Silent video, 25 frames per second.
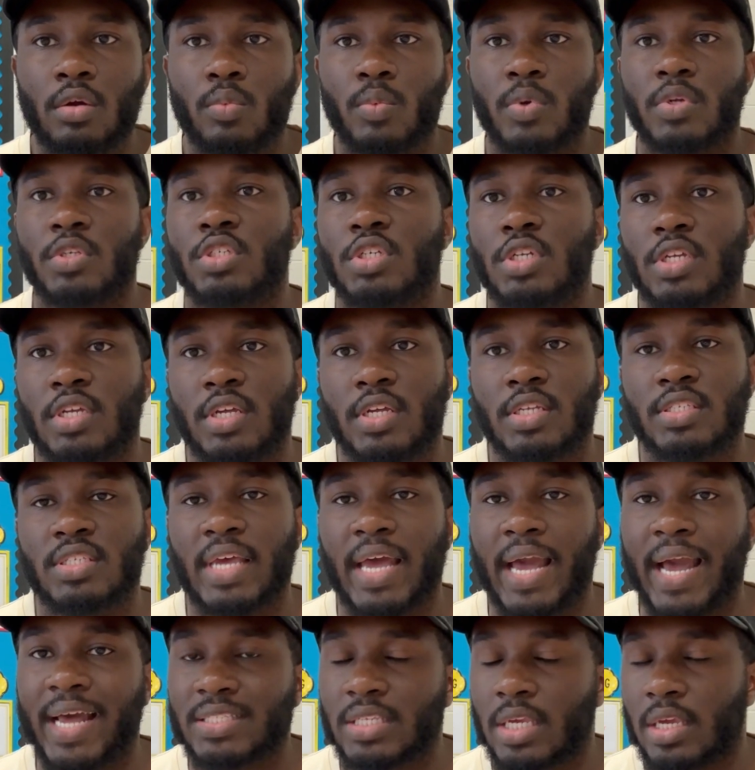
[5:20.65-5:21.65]
which is
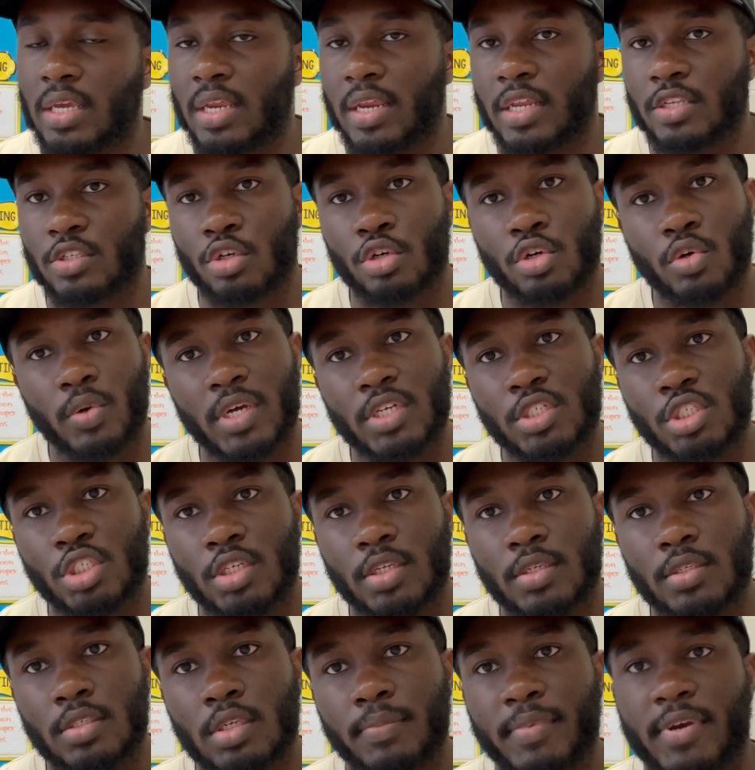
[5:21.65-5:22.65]
asking and answer
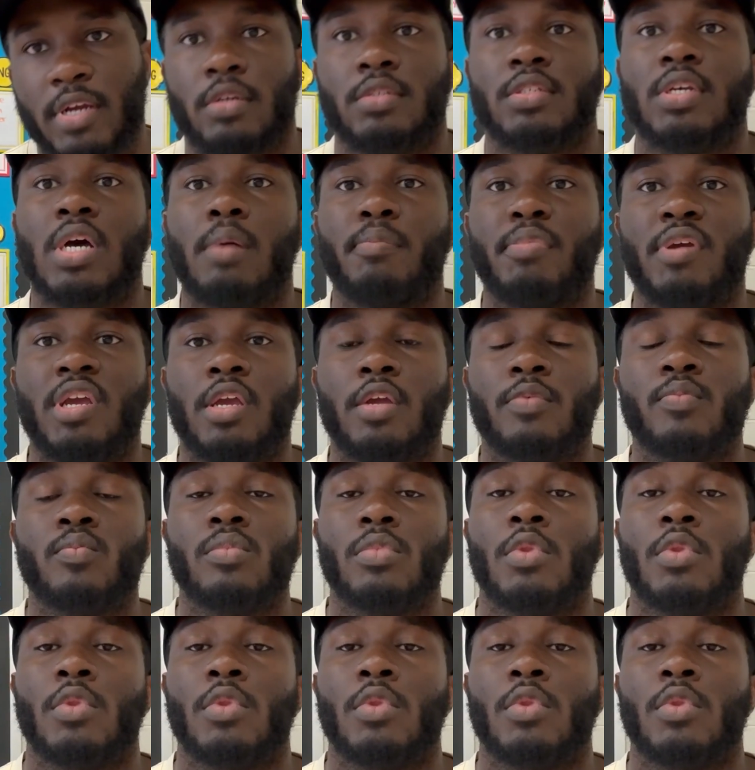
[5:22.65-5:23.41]
questions about a topic.